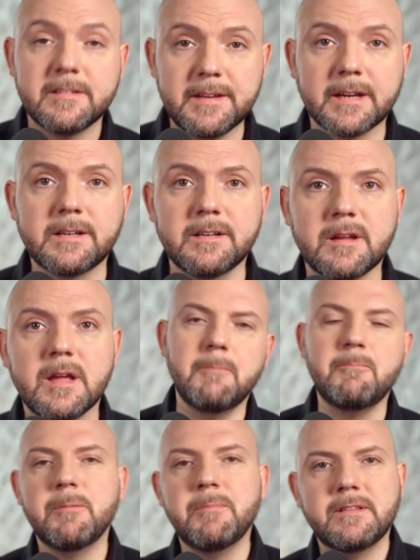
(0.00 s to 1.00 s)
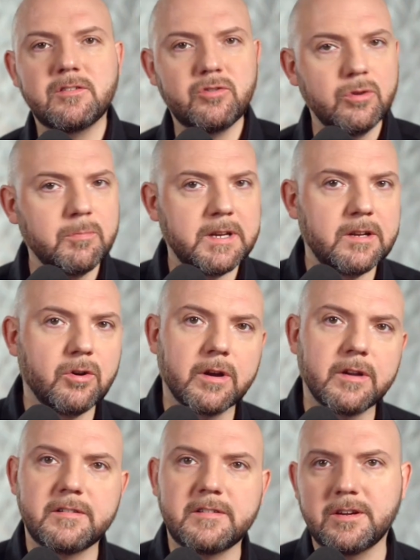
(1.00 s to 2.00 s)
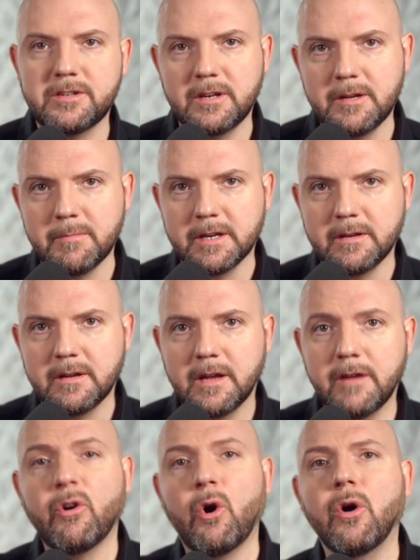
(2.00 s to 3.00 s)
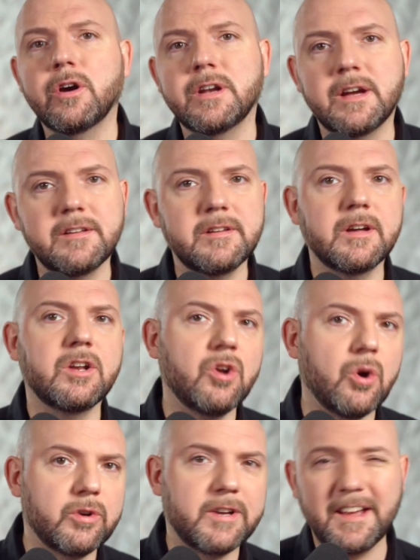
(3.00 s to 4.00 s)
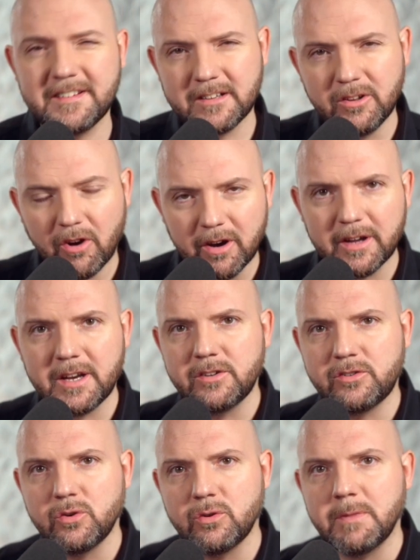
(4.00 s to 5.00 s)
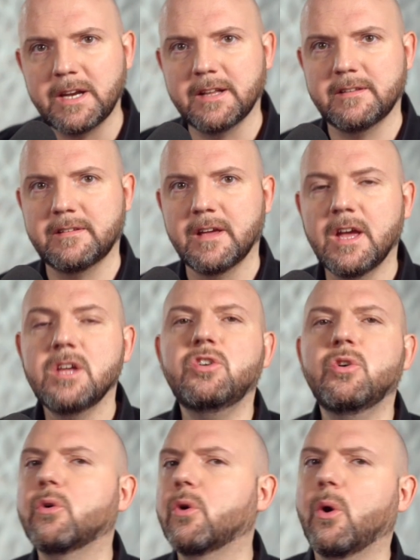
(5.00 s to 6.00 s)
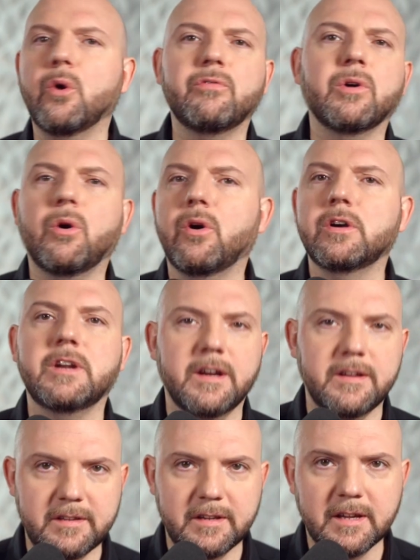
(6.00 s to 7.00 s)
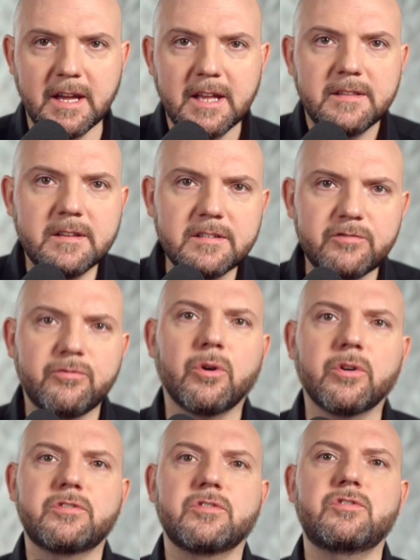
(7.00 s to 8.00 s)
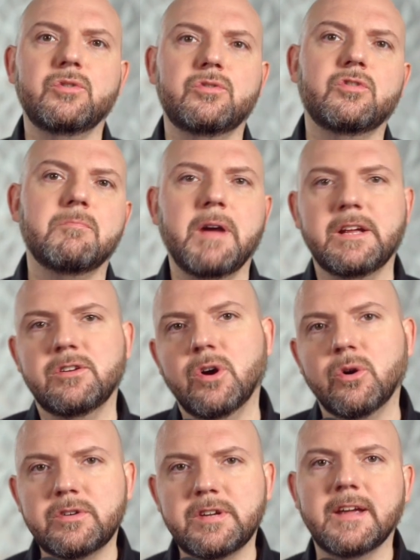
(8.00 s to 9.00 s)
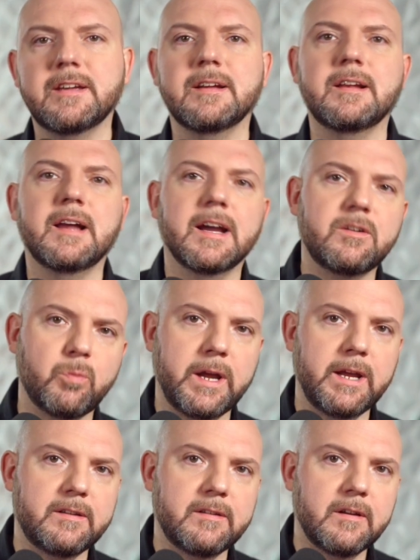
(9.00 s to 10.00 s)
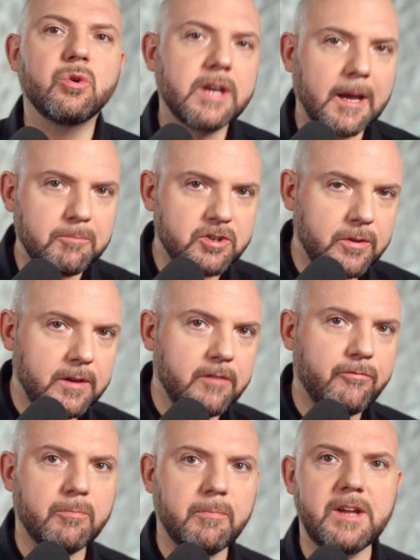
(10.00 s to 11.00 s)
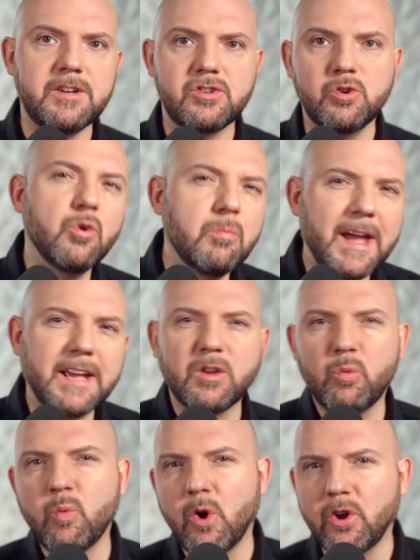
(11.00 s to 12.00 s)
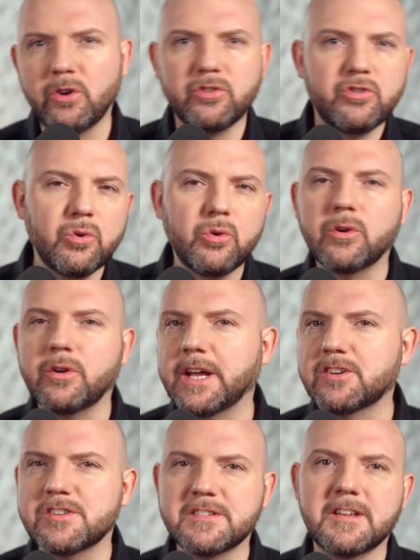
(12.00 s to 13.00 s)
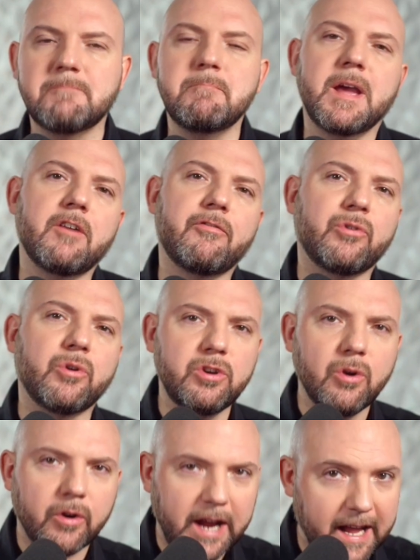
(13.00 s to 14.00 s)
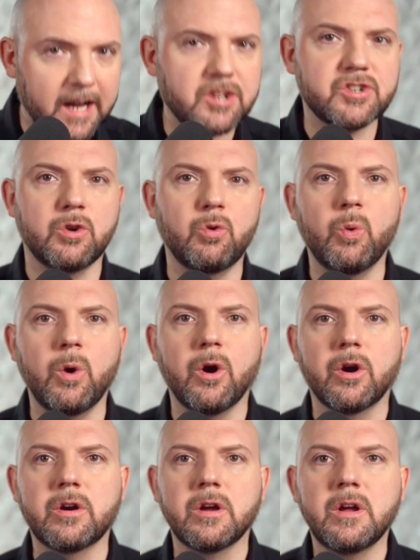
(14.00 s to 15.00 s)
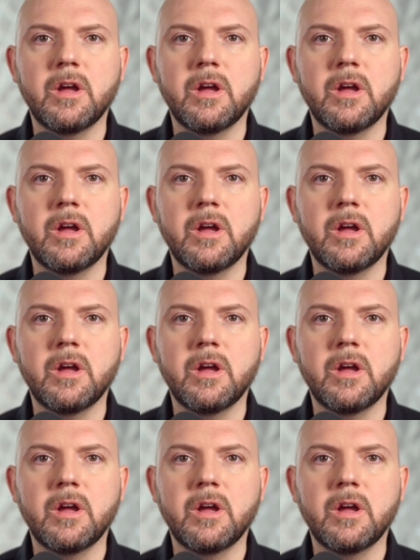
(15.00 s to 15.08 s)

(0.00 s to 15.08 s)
Second, implement the 2-minute organization limit. If organizing a node takes longer than 2 minutes, you're over-organizing. This forces you to make node-taking lightweight. You capture the information, you make the 1 or 2 connections that matter for your actual work,